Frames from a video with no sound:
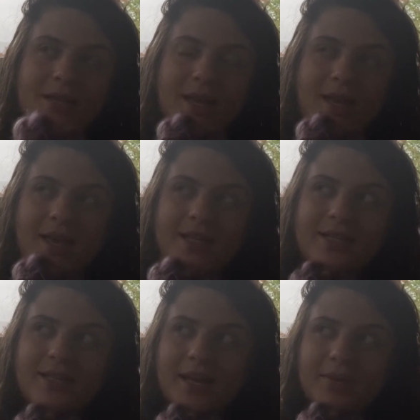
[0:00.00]
I can't
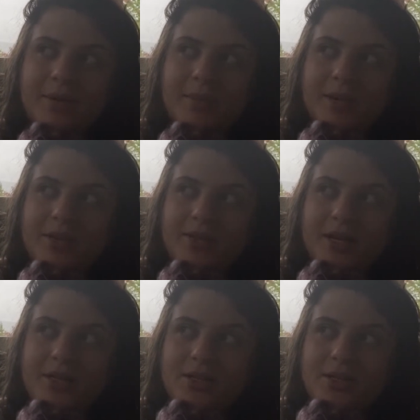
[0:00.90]
decide what I'm gonna try
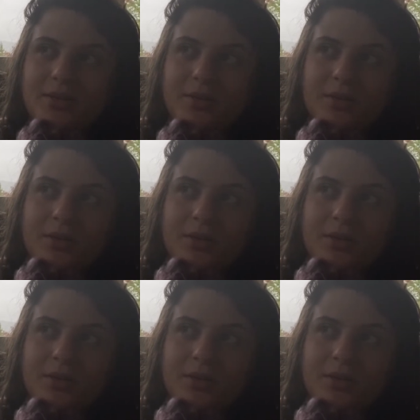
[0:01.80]
to do.